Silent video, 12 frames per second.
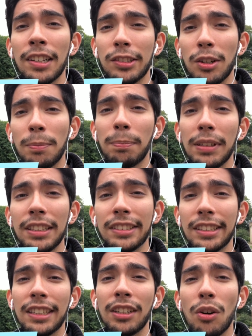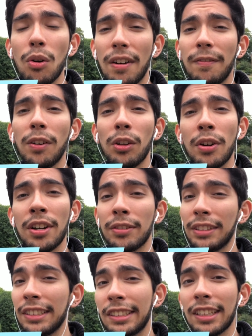So please go and follow her
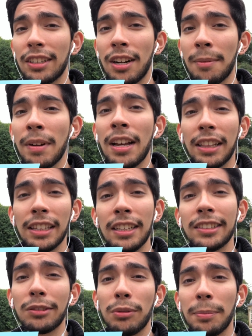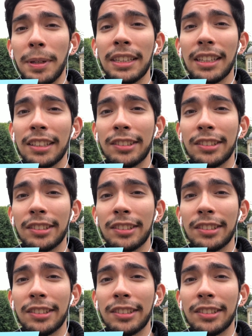on Instagram. Links will be in the